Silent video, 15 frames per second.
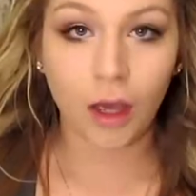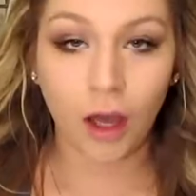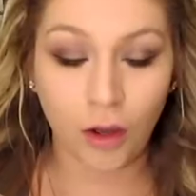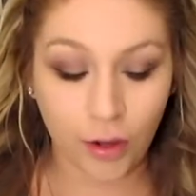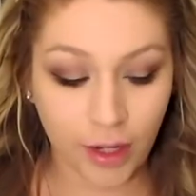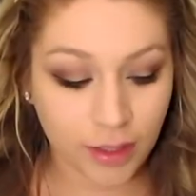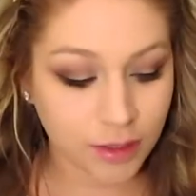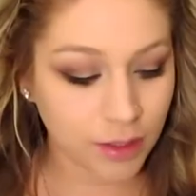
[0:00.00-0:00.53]

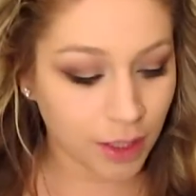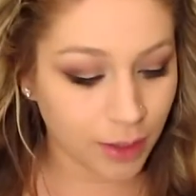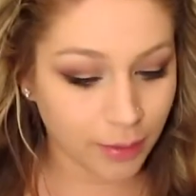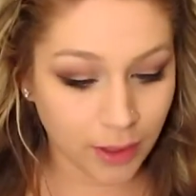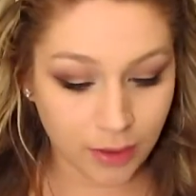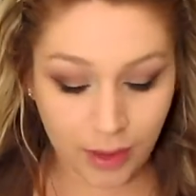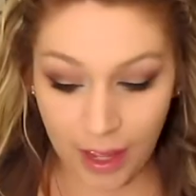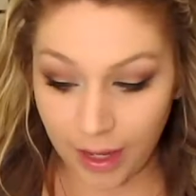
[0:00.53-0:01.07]
Okay, sorry
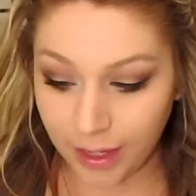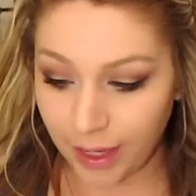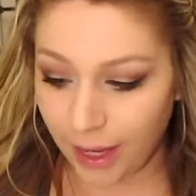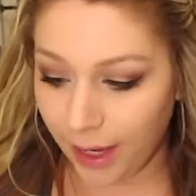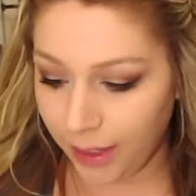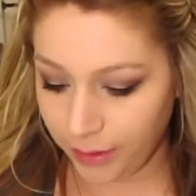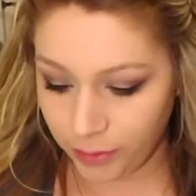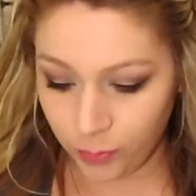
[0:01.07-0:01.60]
about that,
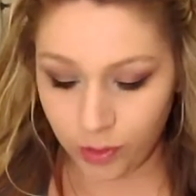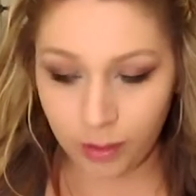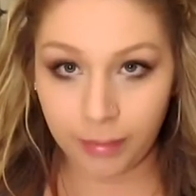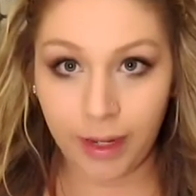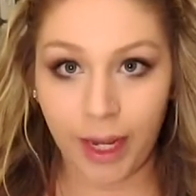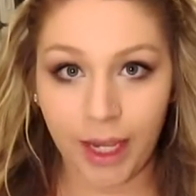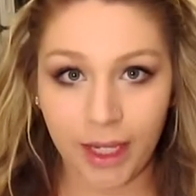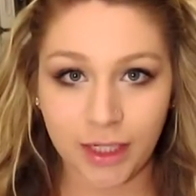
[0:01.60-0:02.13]
guys. One of
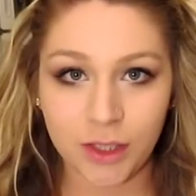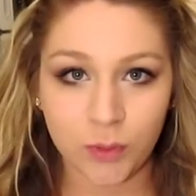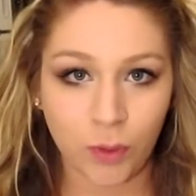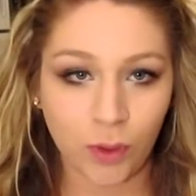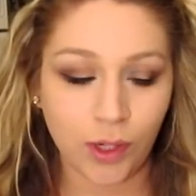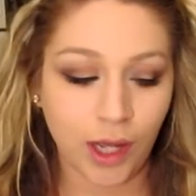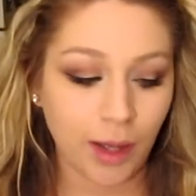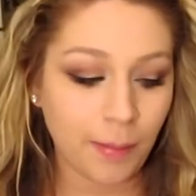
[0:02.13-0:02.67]
my kids
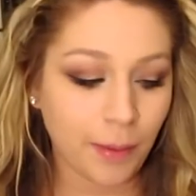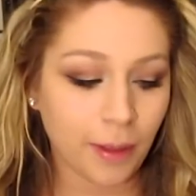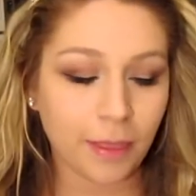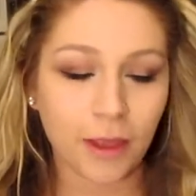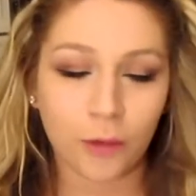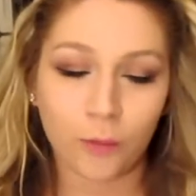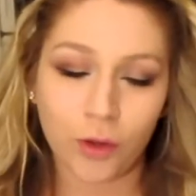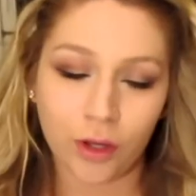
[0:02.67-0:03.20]
woke up and
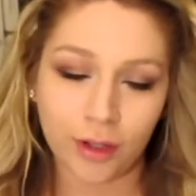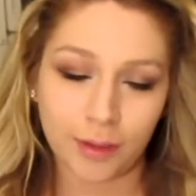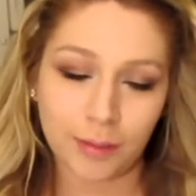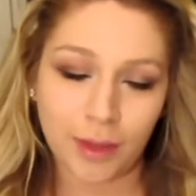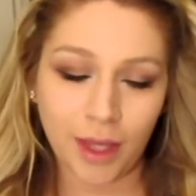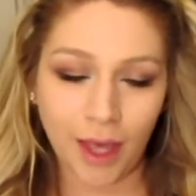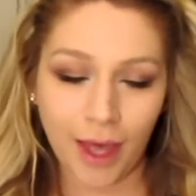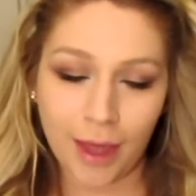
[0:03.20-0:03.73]
then woke up
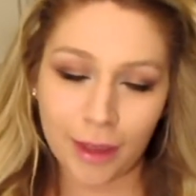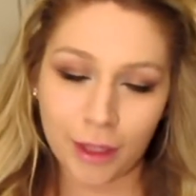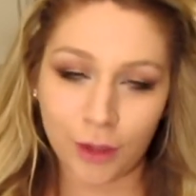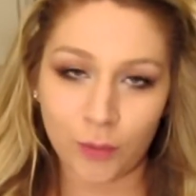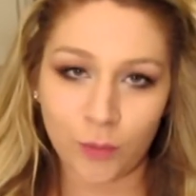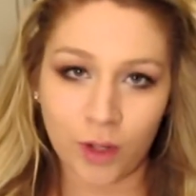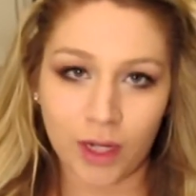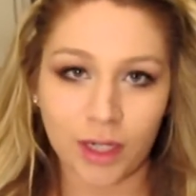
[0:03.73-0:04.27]
the
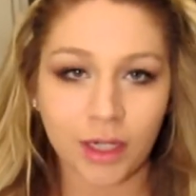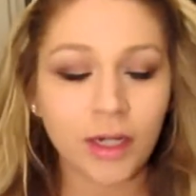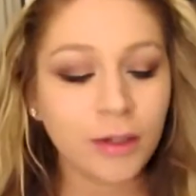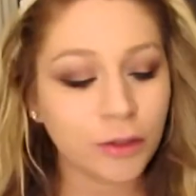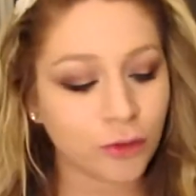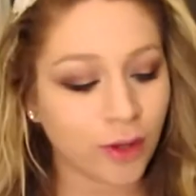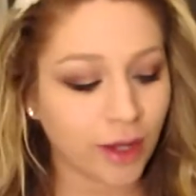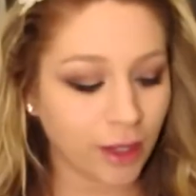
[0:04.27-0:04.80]
other
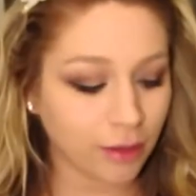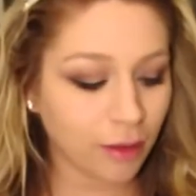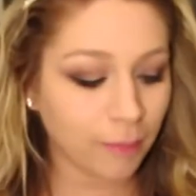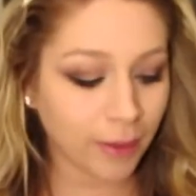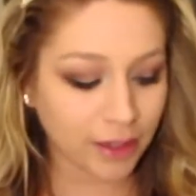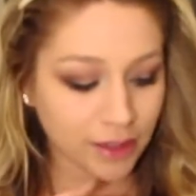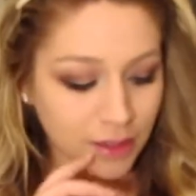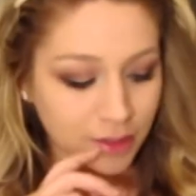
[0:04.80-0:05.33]
one, so I got them
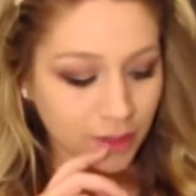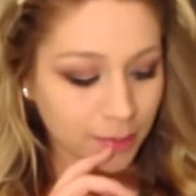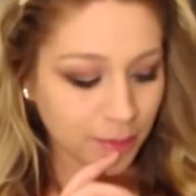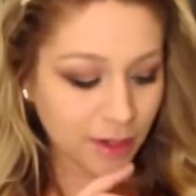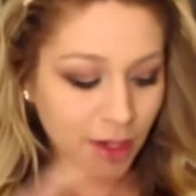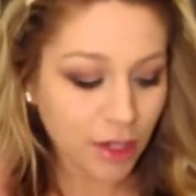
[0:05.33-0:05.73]
back to sleep.